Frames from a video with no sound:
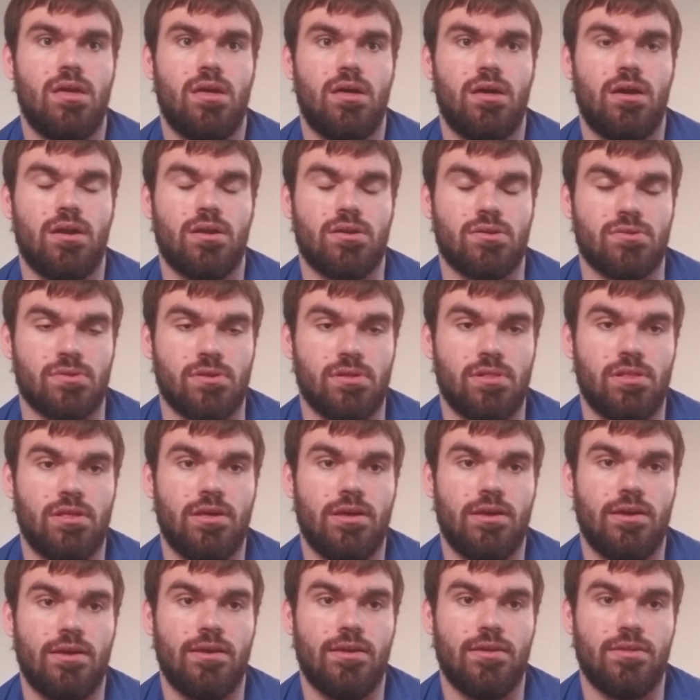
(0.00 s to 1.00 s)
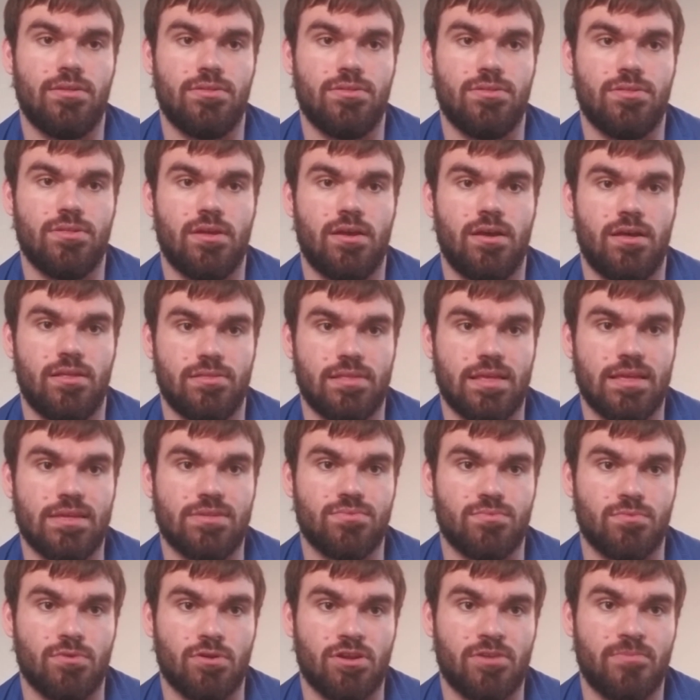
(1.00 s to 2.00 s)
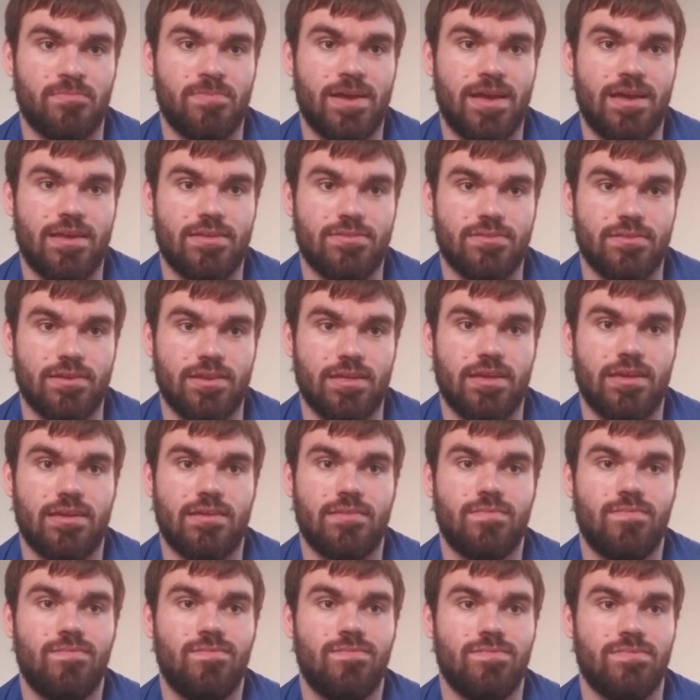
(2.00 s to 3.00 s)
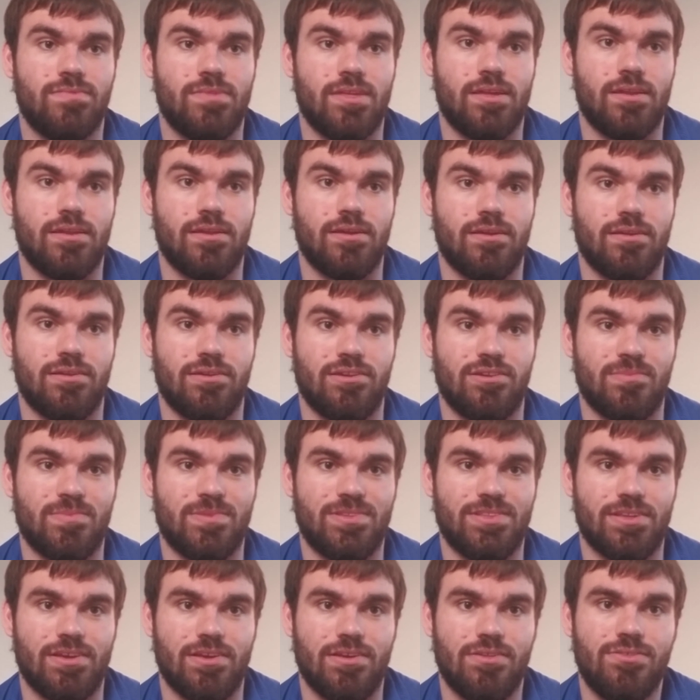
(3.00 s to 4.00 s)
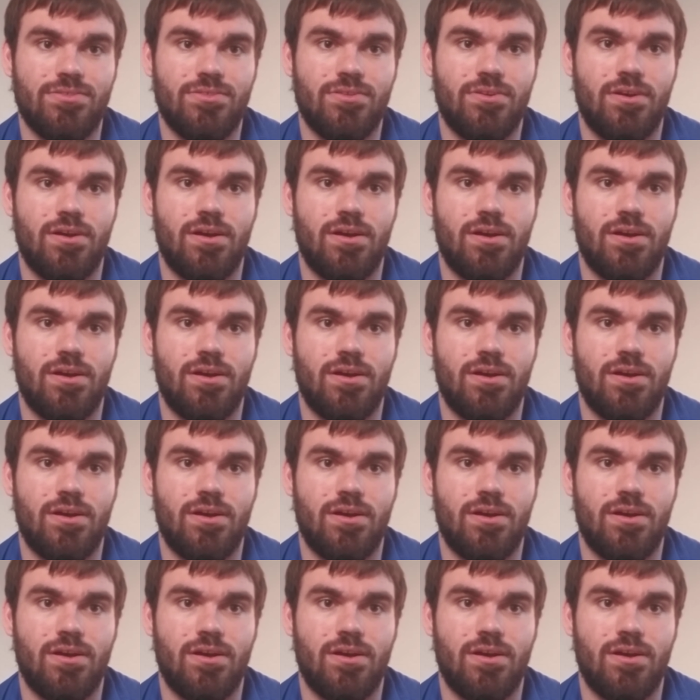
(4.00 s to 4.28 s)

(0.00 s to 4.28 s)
a gorilla has less work capacity than a human does?